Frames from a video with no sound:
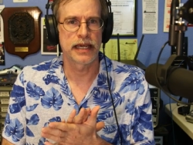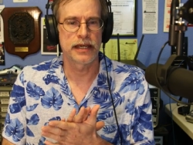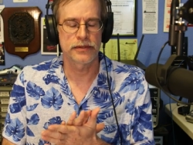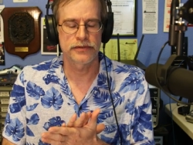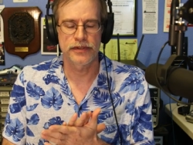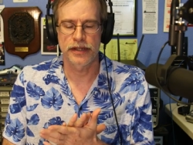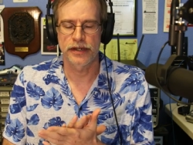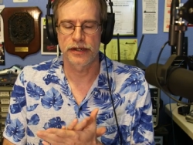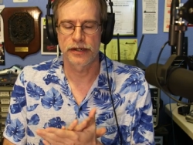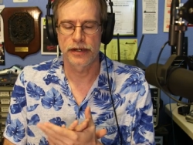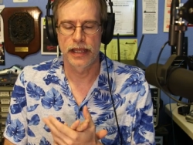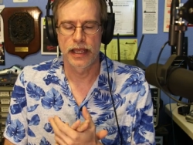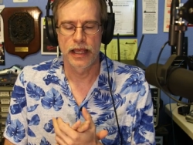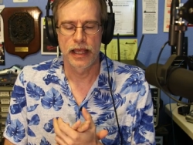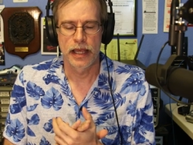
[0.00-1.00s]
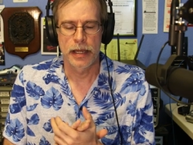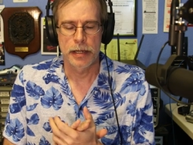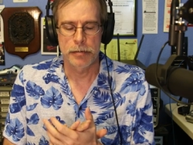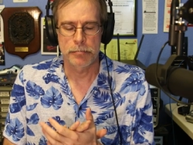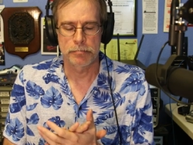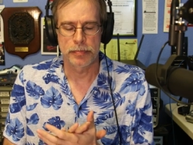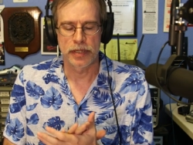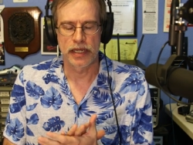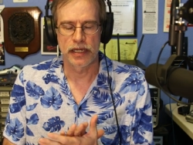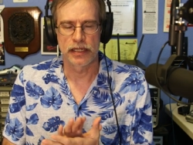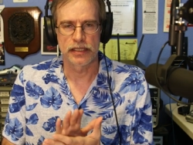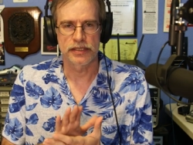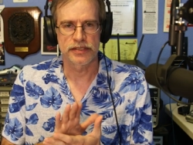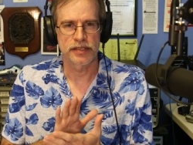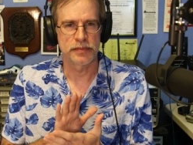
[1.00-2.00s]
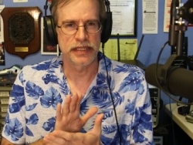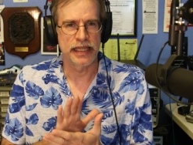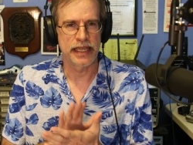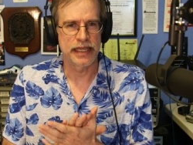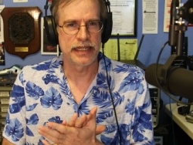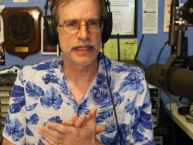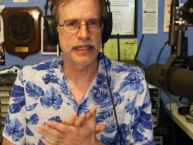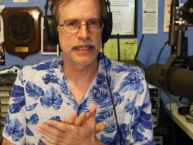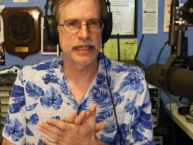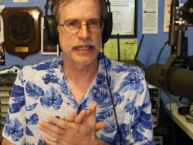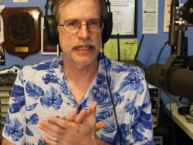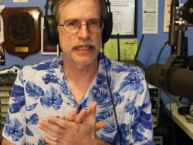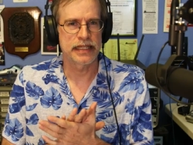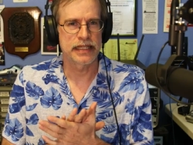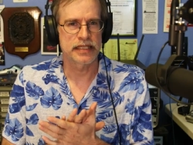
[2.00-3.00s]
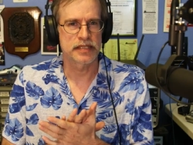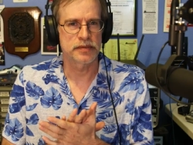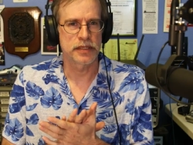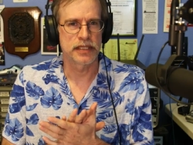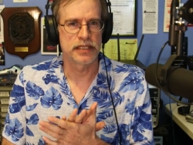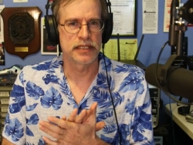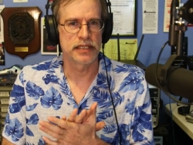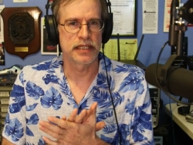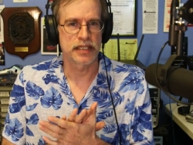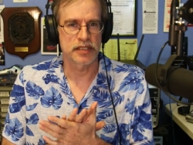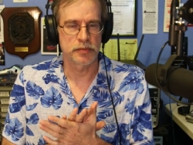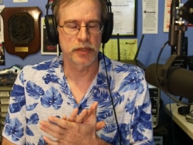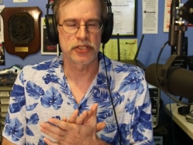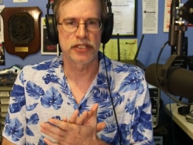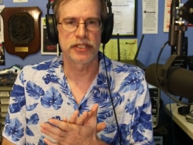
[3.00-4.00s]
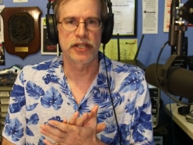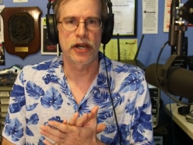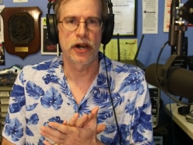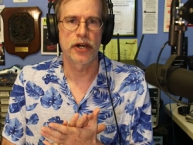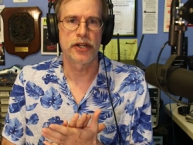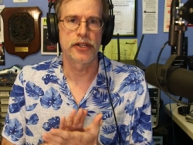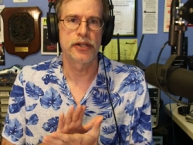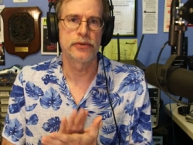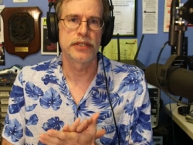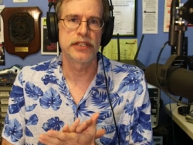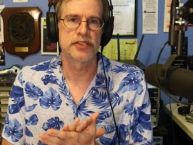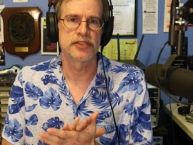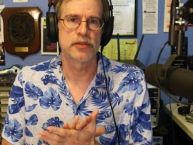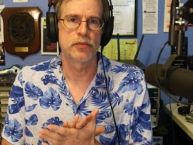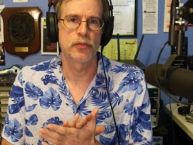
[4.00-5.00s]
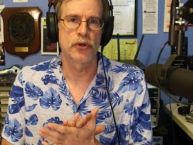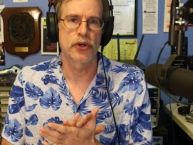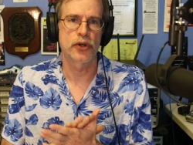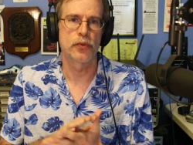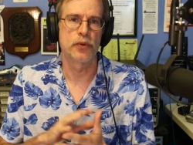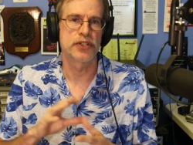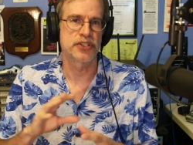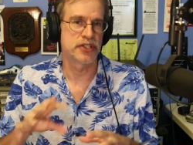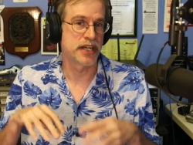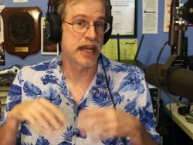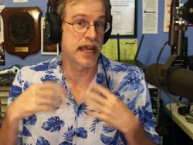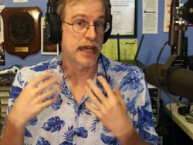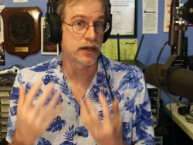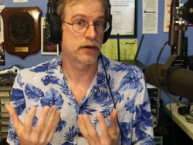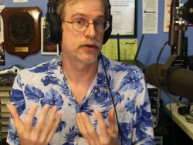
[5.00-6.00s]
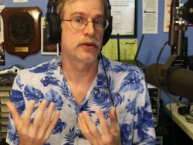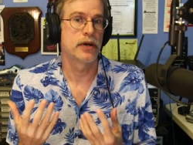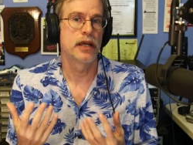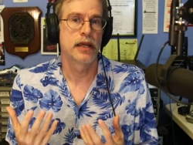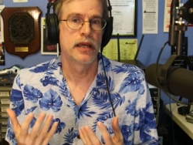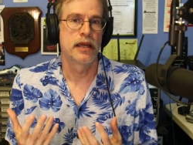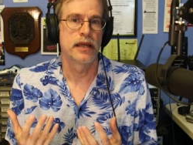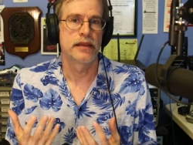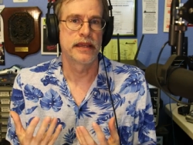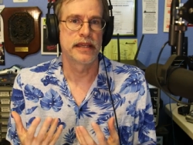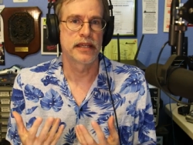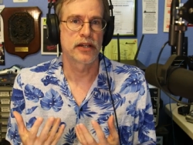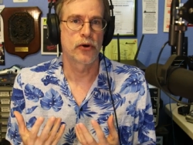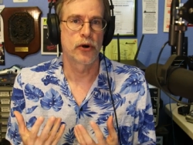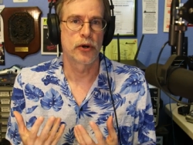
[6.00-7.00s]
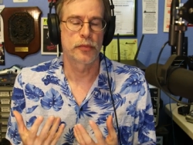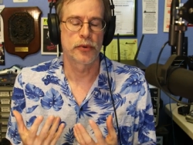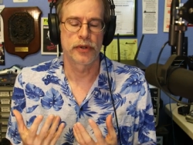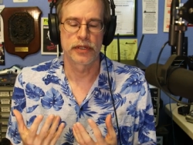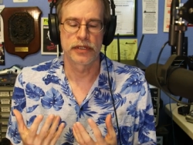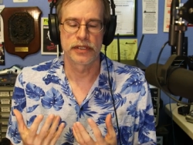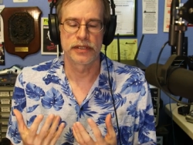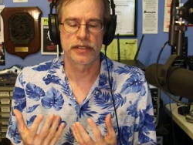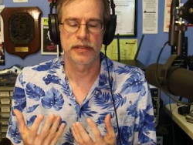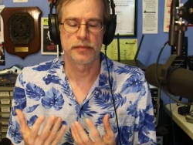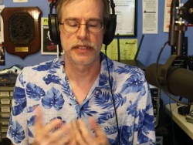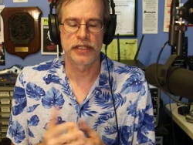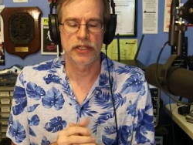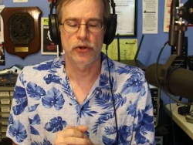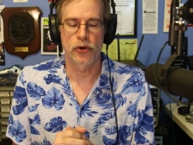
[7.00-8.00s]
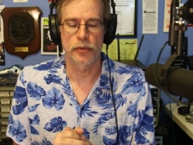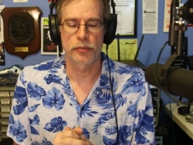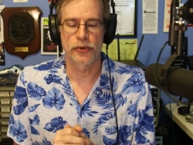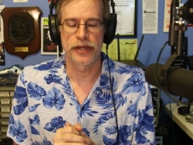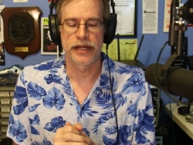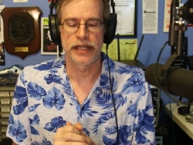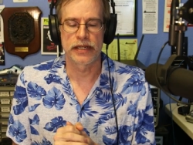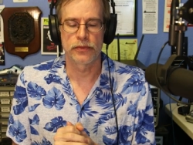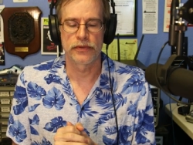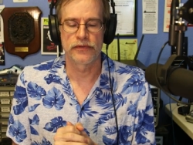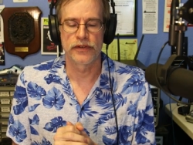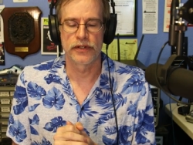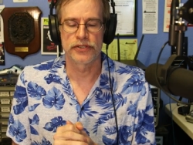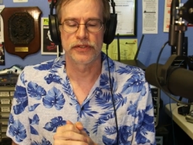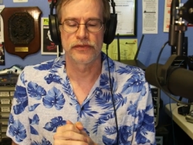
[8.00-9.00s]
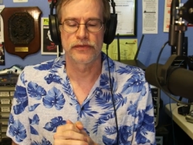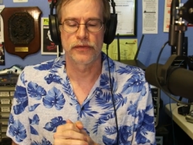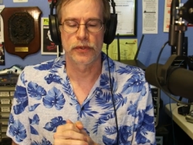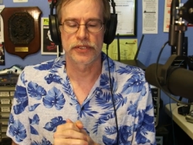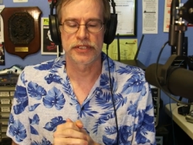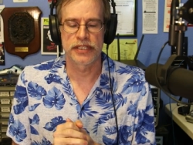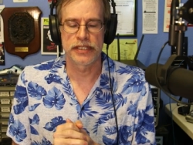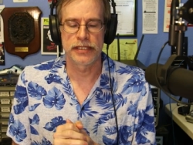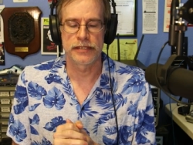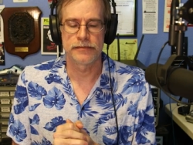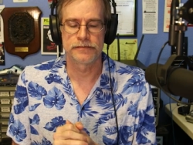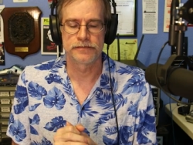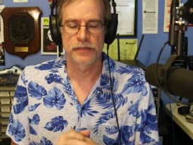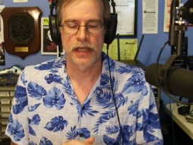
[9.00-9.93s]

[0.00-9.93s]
out there. Uh, some of the editing and ex uh, especially audio needs some work, which now they incorporate uh, they can be incorporating with version 14.